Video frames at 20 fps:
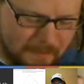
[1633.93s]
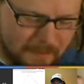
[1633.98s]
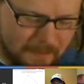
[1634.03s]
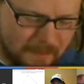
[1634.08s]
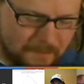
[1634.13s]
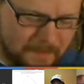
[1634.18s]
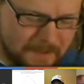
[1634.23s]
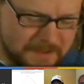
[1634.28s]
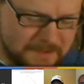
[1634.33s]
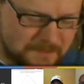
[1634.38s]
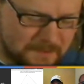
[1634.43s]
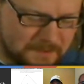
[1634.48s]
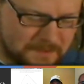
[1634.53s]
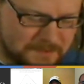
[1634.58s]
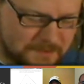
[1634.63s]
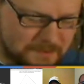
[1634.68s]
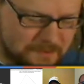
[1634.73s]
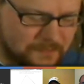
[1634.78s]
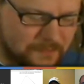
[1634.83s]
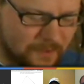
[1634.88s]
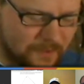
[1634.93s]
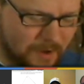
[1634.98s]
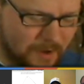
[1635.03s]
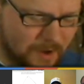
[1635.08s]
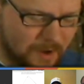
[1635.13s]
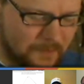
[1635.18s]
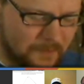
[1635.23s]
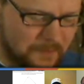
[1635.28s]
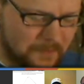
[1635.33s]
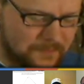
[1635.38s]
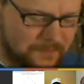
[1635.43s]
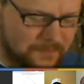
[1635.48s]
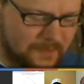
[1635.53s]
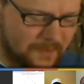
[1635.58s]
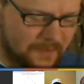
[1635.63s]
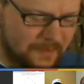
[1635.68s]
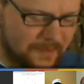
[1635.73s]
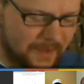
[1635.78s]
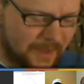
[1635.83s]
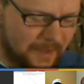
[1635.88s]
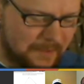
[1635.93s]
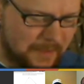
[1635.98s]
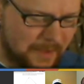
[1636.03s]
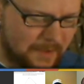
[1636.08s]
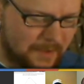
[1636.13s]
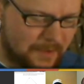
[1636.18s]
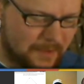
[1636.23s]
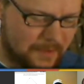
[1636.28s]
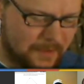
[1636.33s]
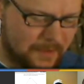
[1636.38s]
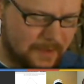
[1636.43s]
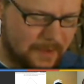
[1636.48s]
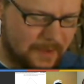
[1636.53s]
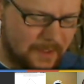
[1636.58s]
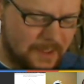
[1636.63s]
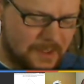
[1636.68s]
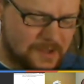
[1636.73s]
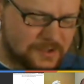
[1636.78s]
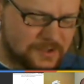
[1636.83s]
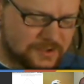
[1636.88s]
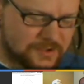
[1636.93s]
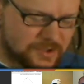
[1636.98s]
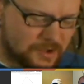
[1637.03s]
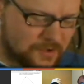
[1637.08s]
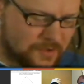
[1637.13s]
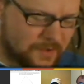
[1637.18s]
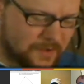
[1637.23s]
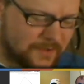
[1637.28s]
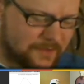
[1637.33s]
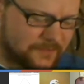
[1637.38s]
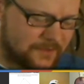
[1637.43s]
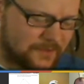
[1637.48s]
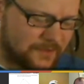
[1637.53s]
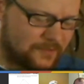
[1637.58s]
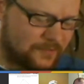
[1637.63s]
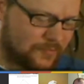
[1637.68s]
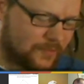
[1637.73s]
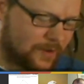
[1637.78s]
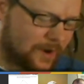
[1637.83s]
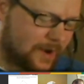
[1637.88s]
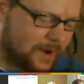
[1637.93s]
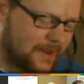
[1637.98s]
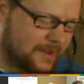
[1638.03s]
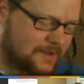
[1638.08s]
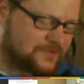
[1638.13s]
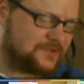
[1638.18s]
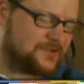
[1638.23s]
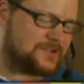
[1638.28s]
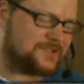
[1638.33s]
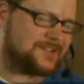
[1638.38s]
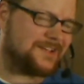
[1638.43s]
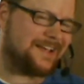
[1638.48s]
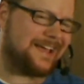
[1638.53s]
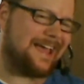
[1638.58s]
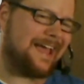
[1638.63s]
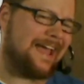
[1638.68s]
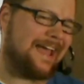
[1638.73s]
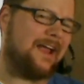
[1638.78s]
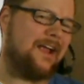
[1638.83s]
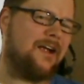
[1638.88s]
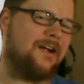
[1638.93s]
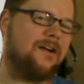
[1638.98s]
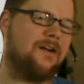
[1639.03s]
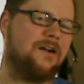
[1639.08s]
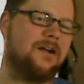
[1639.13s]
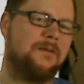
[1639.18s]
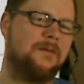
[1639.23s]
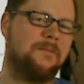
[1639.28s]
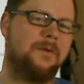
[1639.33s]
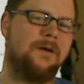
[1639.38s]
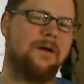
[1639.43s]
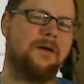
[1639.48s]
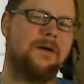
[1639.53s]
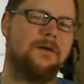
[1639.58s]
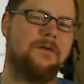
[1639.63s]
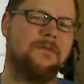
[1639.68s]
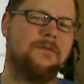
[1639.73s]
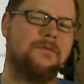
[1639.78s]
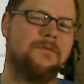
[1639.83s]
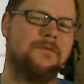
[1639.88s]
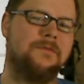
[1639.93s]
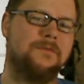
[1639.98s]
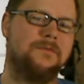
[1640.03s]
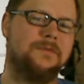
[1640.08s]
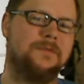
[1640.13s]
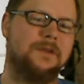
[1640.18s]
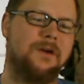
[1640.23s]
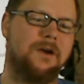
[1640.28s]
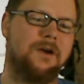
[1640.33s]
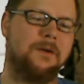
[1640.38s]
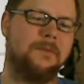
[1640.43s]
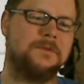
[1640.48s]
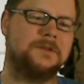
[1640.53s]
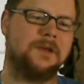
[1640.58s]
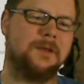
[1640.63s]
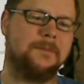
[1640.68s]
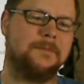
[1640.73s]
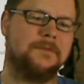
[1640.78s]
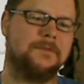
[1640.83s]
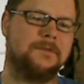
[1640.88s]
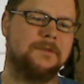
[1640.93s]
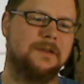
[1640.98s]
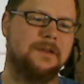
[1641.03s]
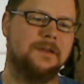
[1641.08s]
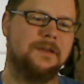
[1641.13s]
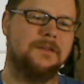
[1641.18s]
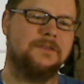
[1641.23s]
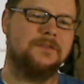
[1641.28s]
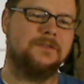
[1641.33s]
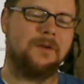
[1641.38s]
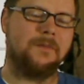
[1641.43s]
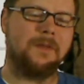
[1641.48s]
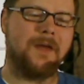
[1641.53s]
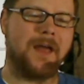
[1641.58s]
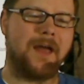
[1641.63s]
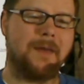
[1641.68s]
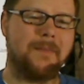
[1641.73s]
The benchmarks so far that we've seen that came out early show that it's right. It's just a hair above the ARM chips. So I'm